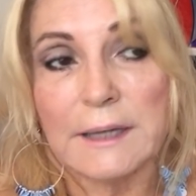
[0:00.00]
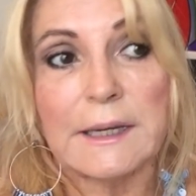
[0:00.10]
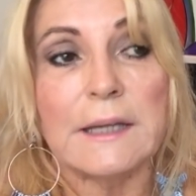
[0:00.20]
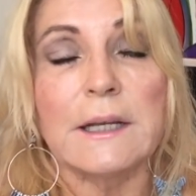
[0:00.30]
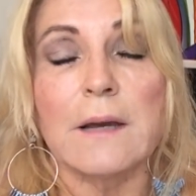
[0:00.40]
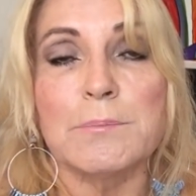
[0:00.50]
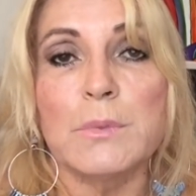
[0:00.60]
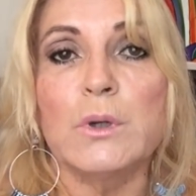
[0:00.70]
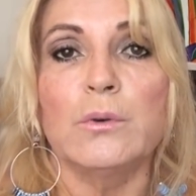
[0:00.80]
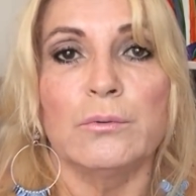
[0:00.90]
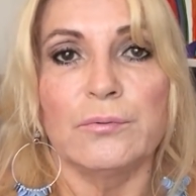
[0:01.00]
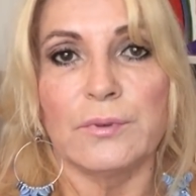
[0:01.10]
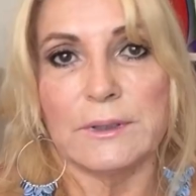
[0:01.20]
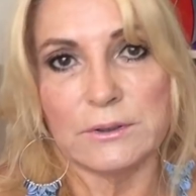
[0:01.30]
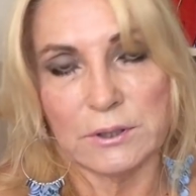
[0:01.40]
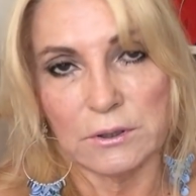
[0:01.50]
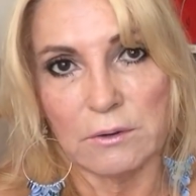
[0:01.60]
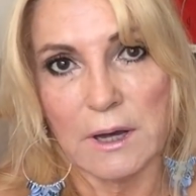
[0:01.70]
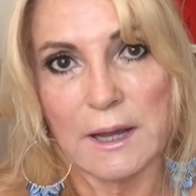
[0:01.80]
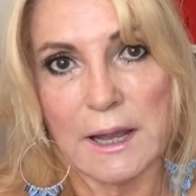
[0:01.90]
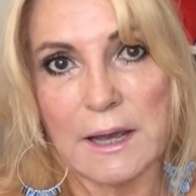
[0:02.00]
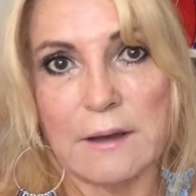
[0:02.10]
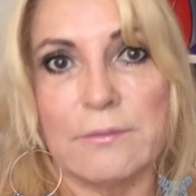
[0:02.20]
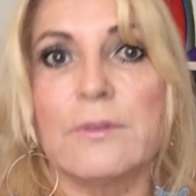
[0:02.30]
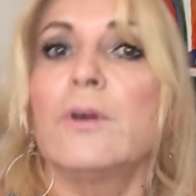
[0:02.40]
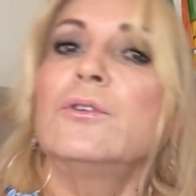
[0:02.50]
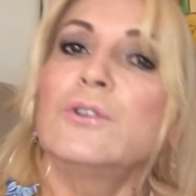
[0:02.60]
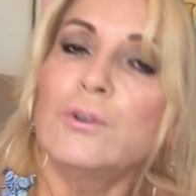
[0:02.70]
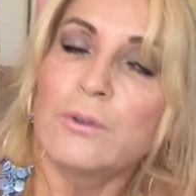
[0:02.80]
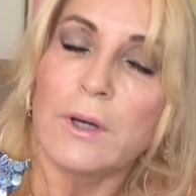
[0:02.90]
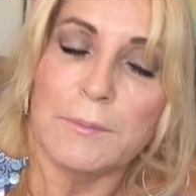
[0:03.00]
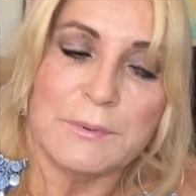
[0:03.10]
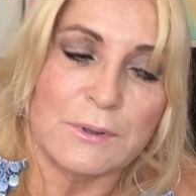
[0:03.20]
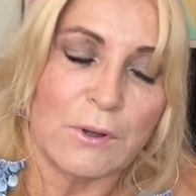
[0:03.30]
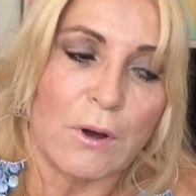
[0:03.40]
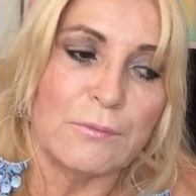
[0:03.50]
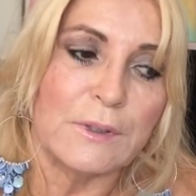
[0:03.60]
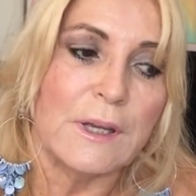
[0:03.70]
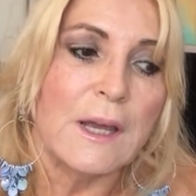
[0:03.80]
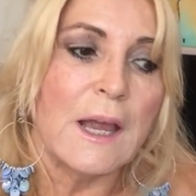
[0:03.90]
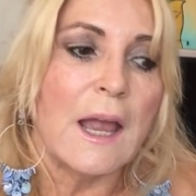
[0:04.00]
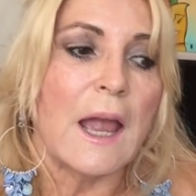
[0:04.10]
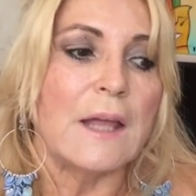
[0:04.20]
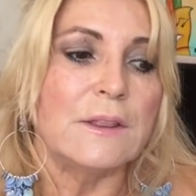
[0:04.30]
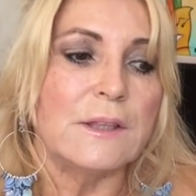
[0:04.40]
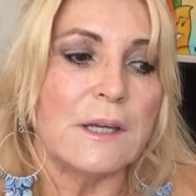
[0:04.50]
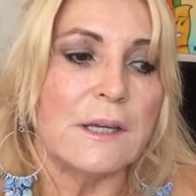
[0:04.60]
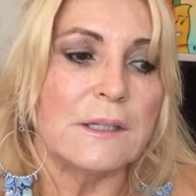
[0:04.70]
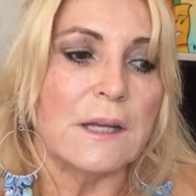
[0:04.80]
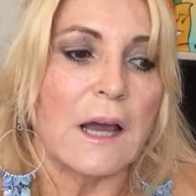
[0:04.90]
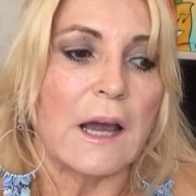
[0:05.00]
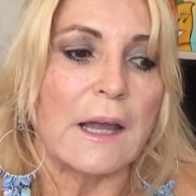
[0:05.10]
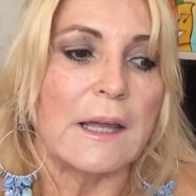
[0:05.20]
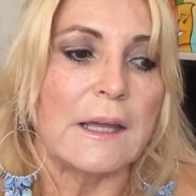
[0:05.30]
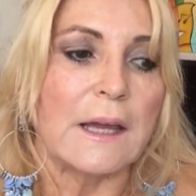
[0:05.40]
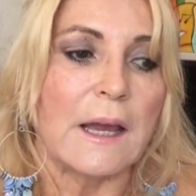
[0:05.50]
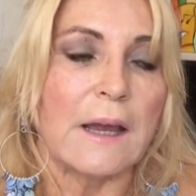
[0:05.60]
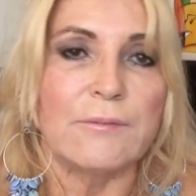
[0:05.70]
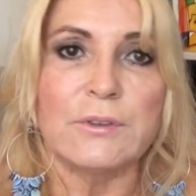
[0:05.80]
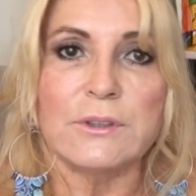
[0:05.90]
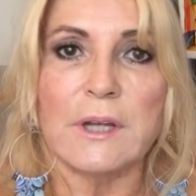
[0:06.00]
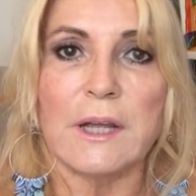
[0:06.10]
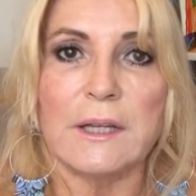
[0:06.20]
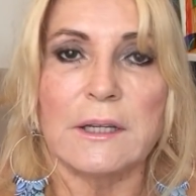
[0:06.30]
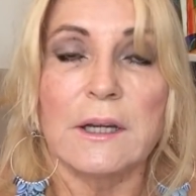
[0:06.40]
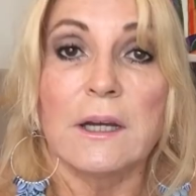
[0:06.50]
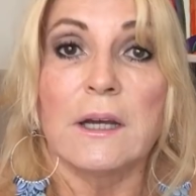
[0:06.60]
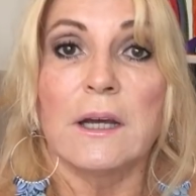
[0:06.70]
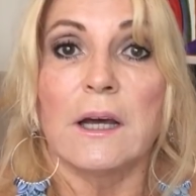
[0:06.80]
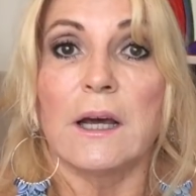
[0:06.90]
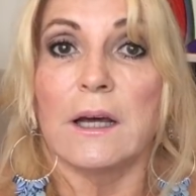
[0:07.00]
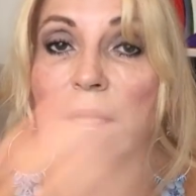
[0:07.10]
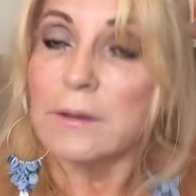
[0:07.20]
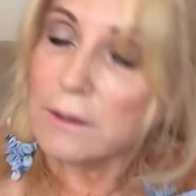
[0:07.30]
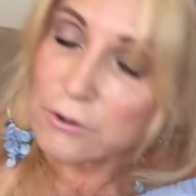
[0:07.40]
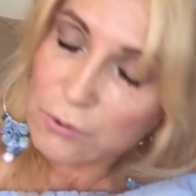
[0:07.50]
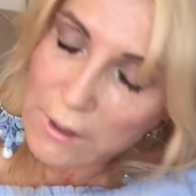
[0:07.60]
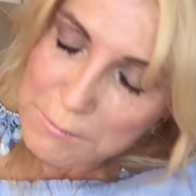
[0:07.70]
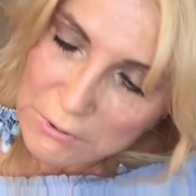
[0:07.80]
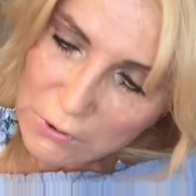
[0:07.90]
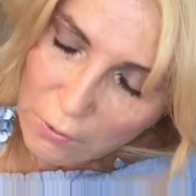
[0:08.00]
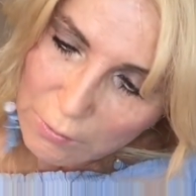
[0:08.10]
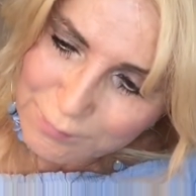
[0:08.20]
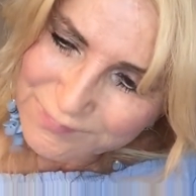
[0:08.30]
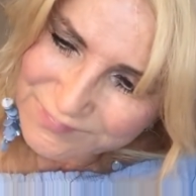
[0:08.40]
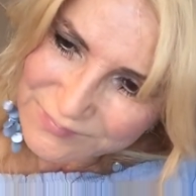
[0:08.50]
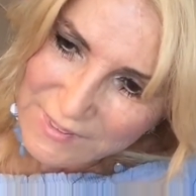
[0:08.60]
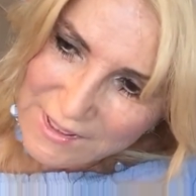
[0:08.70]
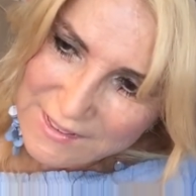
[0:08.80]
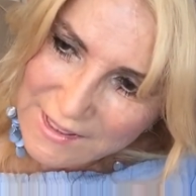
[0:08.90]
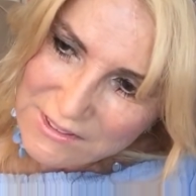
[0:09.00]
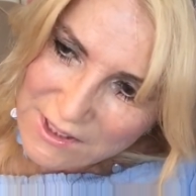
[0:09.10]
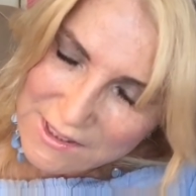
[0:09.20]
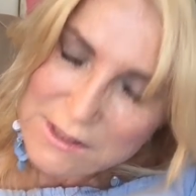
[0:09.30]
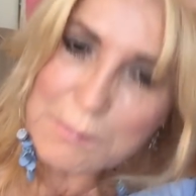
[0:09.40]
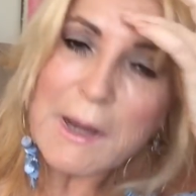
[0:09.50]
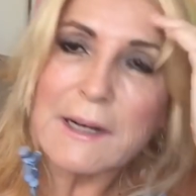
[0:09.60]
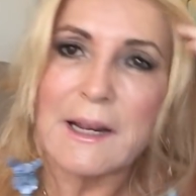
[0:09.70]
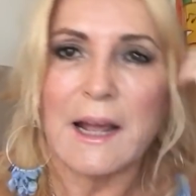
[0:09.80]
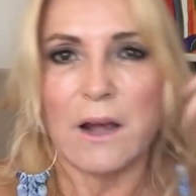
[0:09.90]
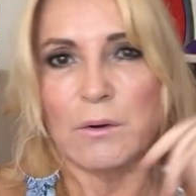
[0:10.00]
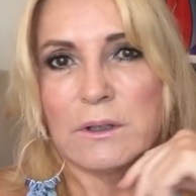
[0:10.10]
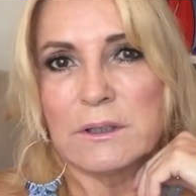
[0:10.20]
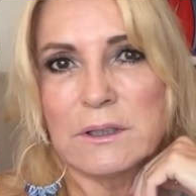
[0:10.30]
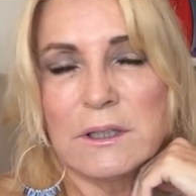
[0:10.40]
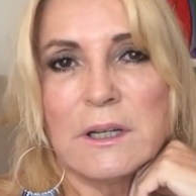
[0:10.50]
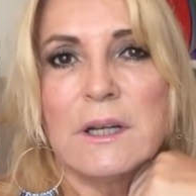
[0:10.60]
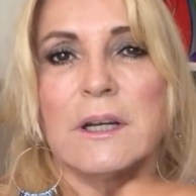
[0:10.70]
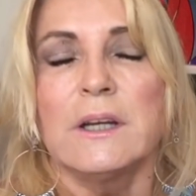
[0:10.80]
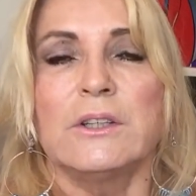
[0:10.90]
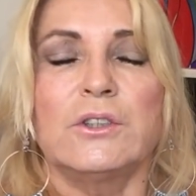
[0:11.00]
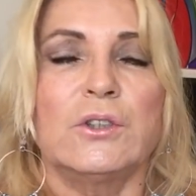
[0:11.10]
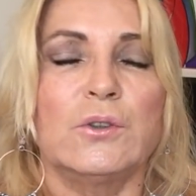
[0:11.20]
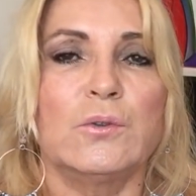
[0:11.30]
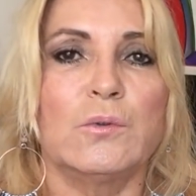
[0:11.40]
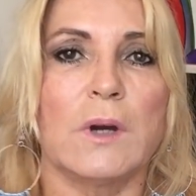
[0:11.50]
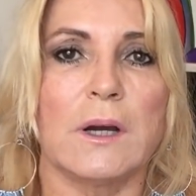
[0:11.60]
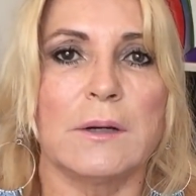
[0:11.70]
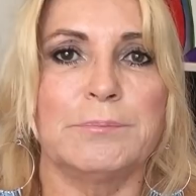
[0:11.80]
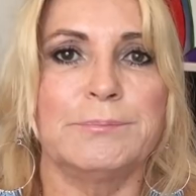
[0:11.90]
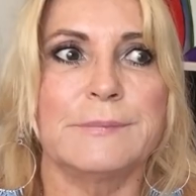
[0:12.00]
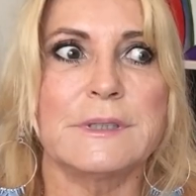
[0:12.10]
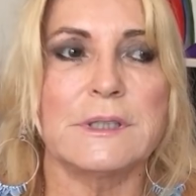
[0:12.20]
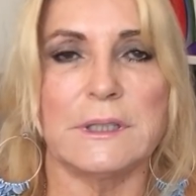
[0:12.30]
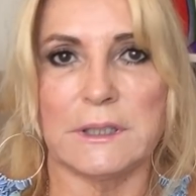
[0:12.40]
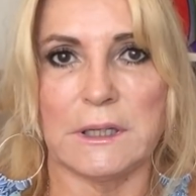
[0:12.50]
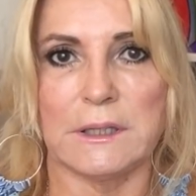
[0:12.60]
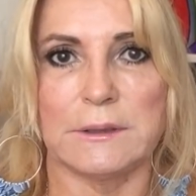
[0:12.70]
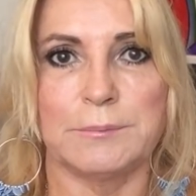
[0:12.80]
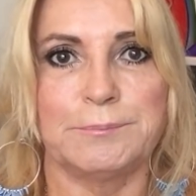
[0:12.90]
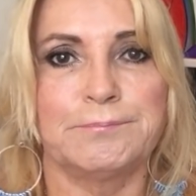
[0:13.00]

I cannot move until I have those two cups of coffee. And then I have to take uh, a Tramadol. That takes about an hour to um, sink in.